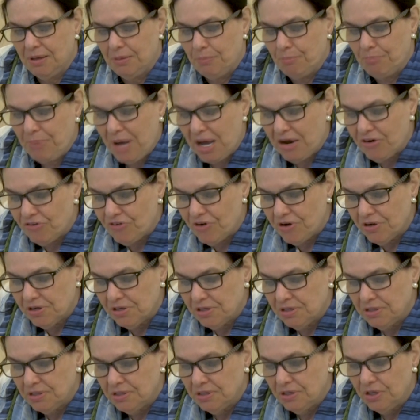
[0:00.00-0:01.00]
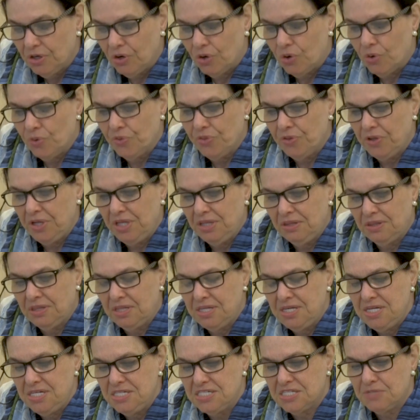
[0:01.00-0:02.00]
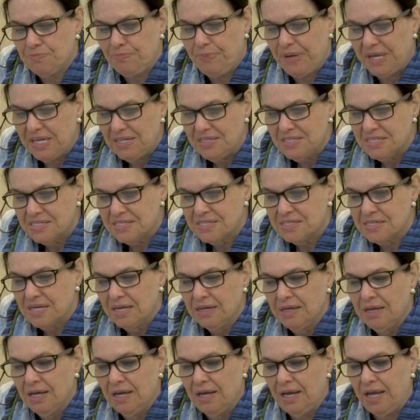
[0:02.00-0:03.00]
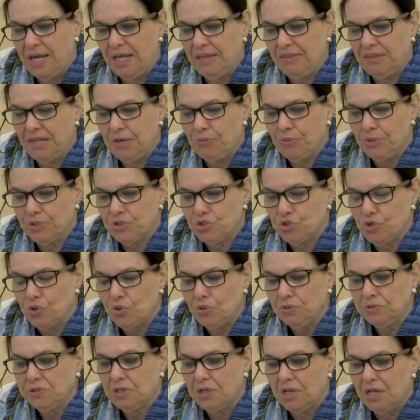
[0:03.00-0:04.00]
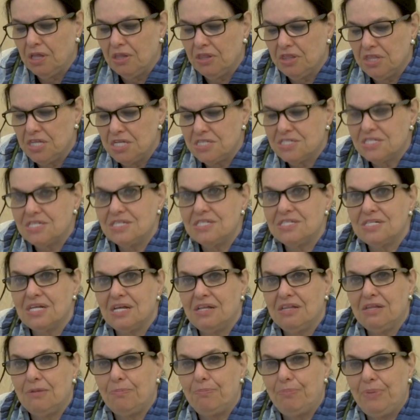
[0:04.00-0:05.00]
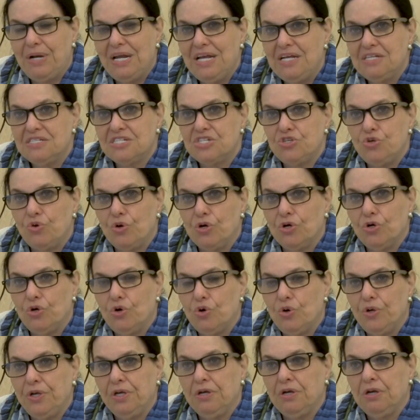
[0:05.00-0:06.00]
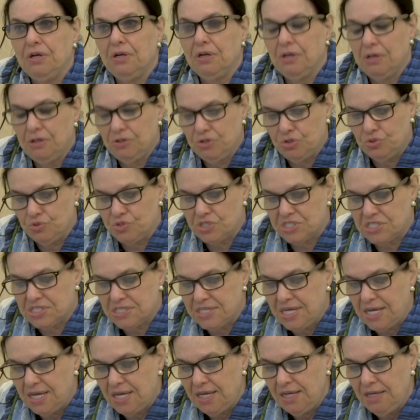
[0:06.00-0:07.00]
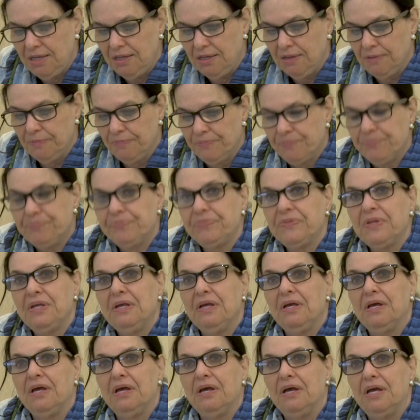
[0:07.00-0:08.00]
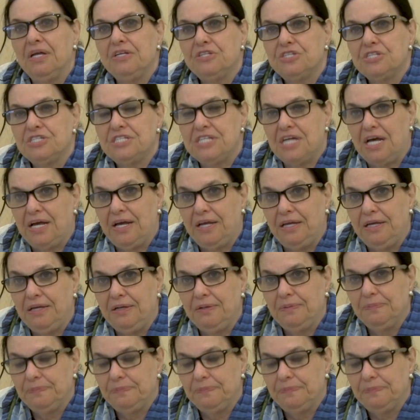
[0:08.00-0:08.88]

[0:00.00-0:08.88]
barrack, in these beds, and they were told, this is the place you are going to stay and to die.